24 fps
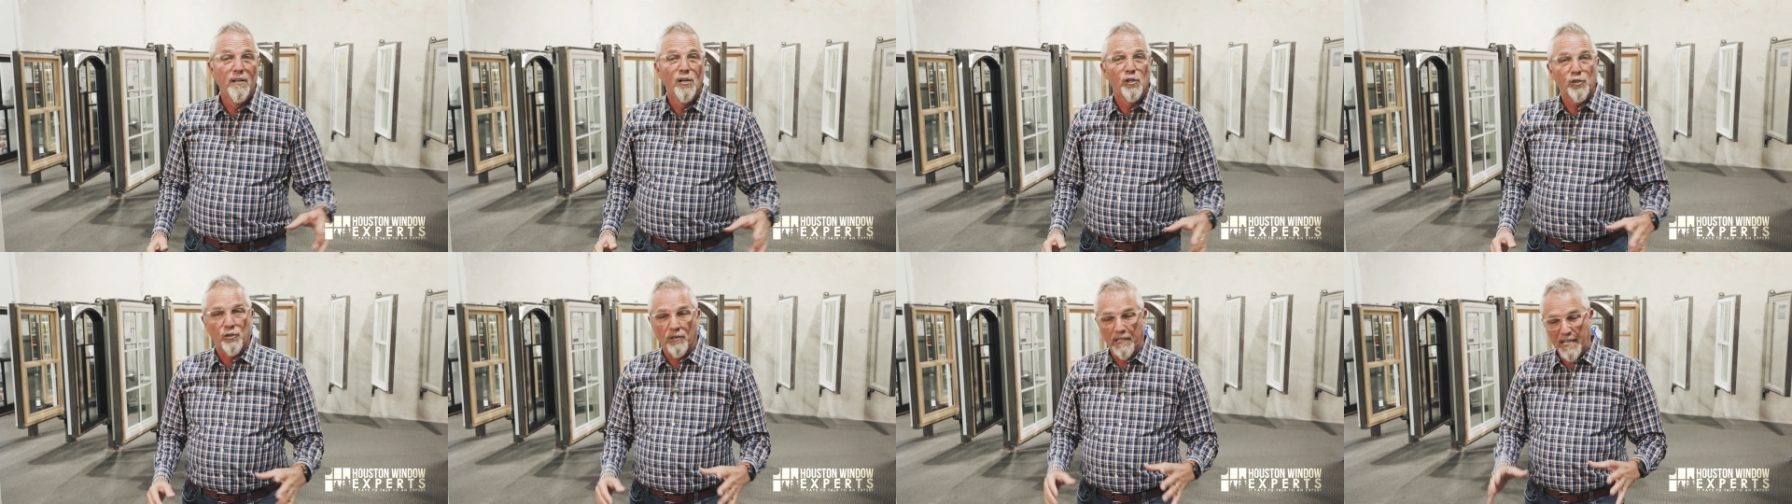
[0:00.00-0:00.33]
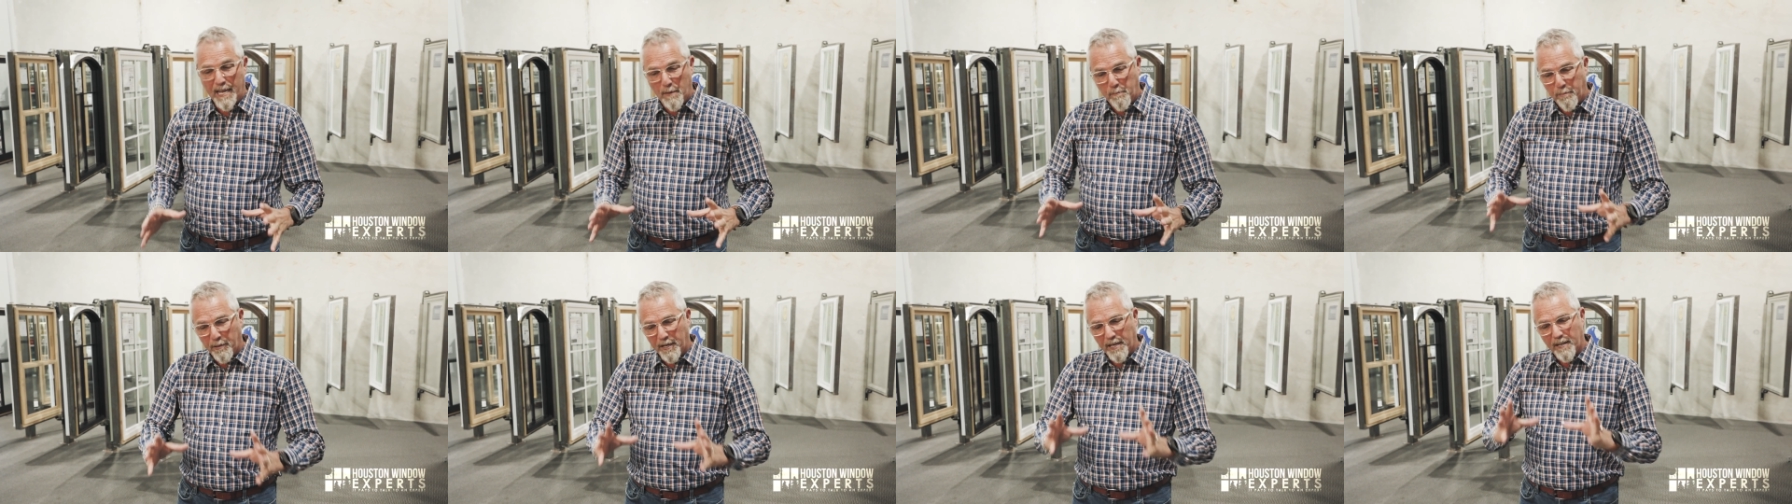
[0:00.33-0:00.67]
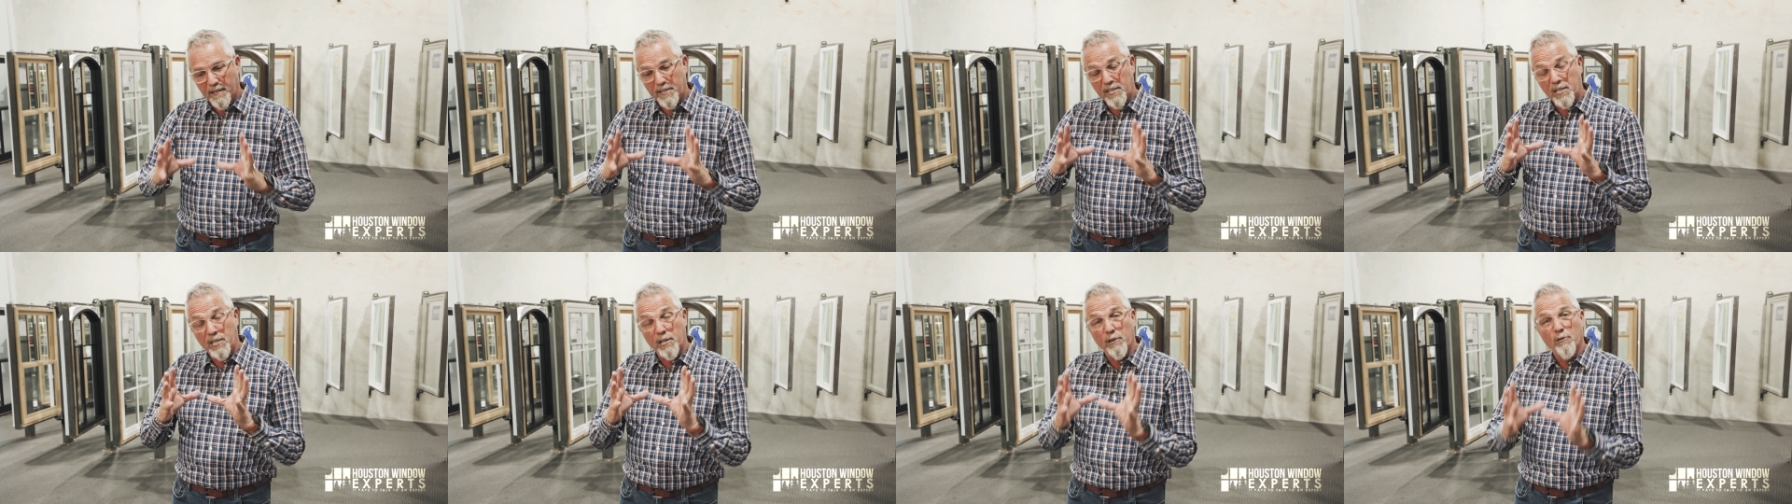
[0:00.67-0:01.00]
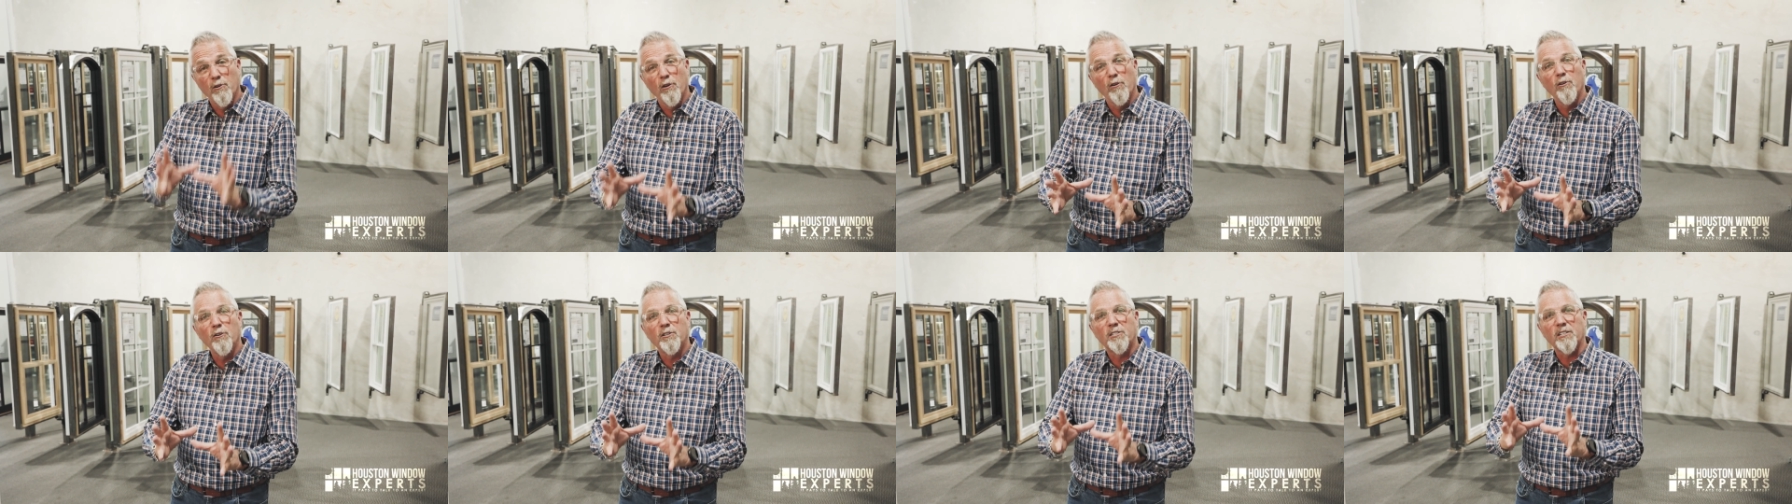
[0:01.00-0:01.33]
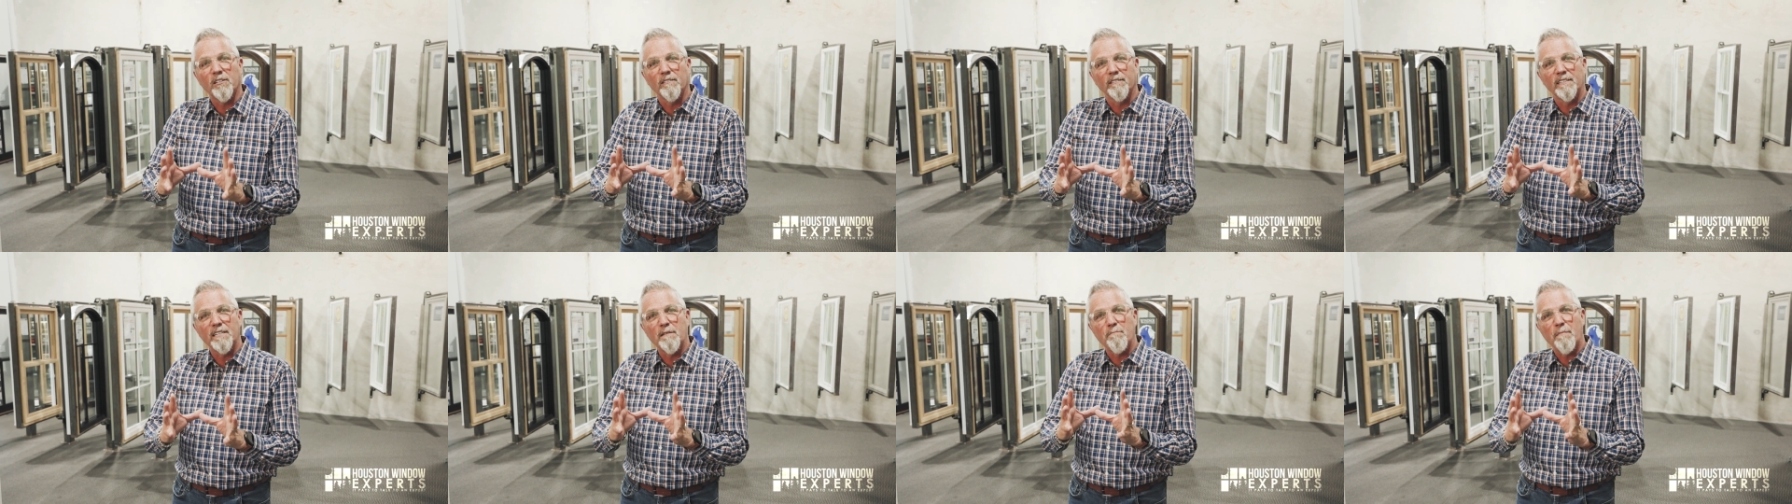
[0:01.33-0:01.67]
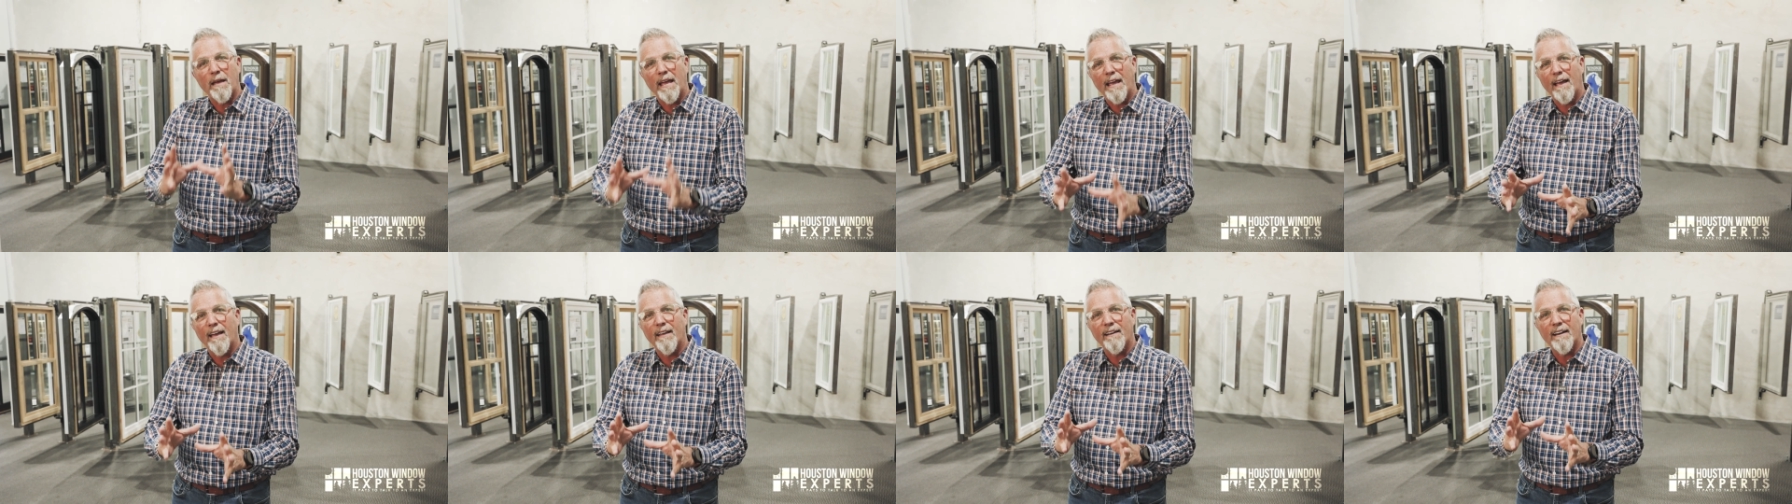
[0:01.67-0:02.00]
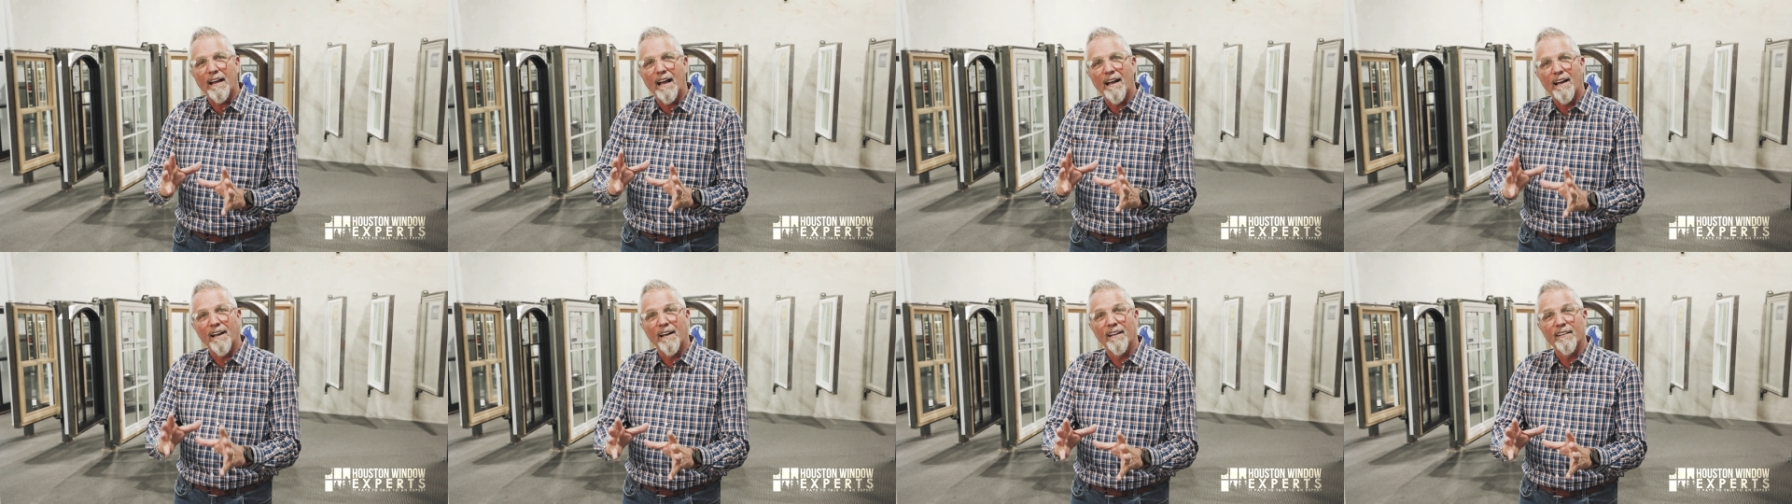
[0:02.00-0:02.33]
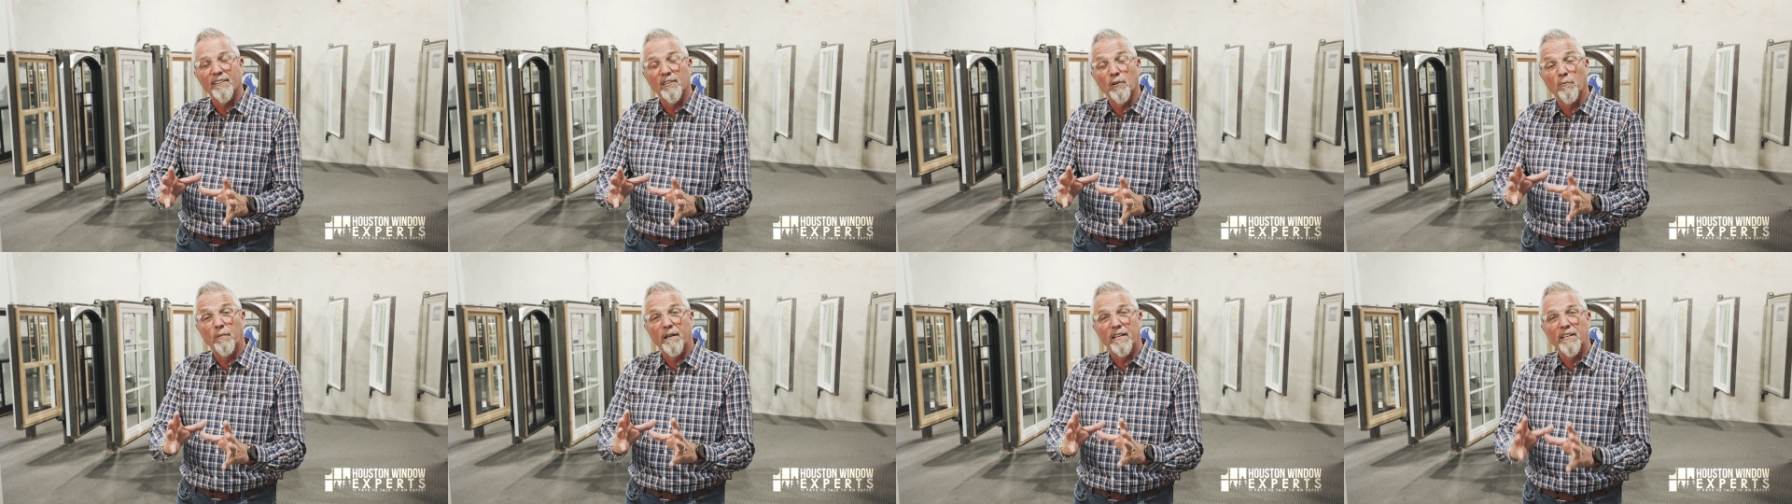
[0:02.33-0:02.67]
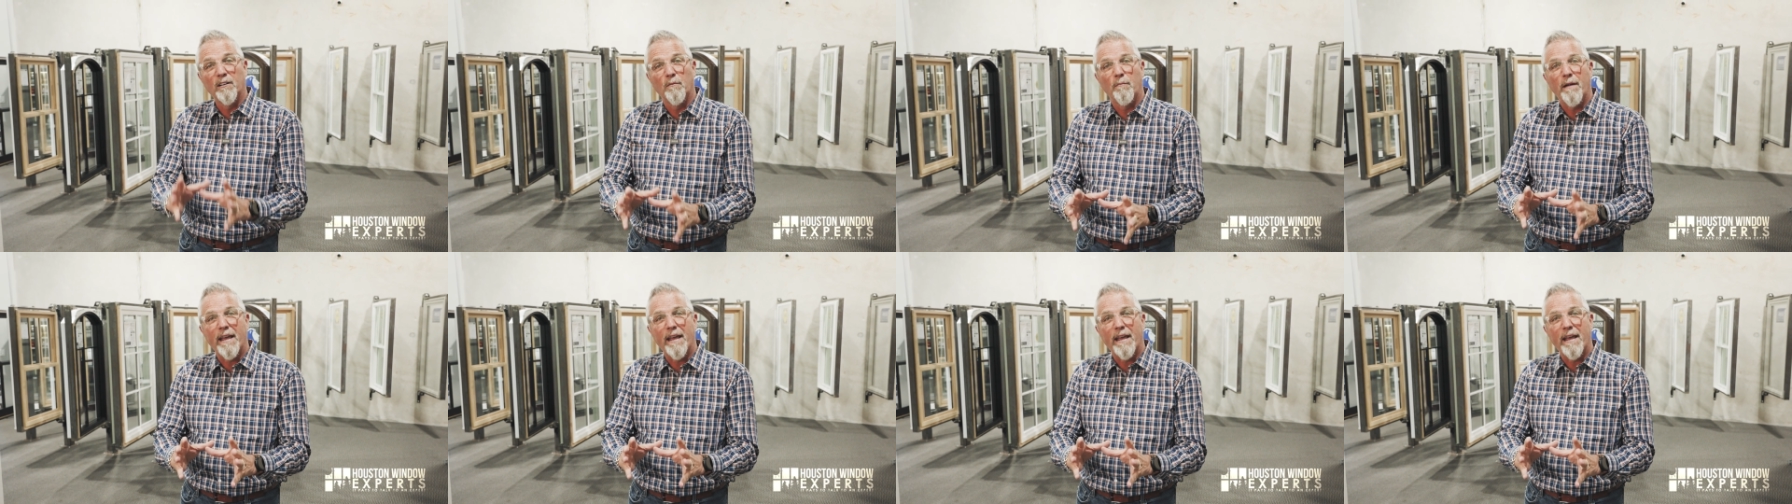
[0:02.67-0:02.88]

So they put a huge demand on the window